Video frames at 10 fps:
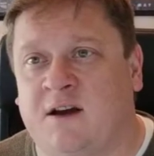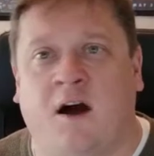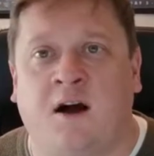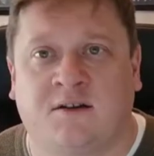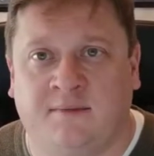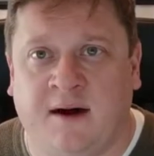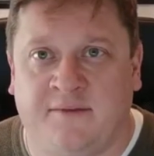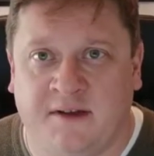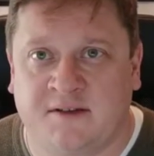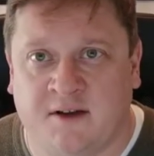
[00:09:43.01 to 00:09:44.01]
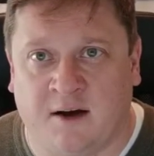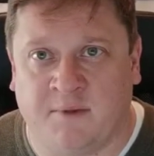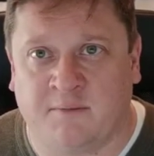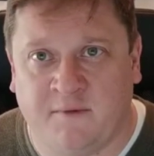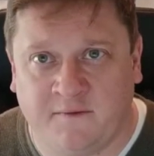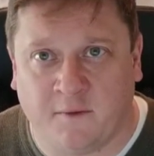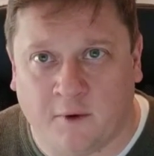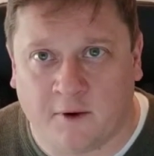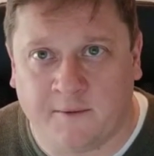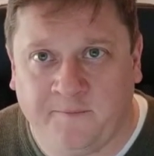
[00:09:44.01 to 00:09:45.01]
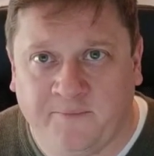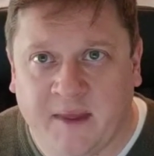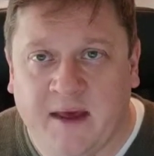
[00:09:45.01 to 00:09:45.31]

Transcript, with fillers: talked about this topic before,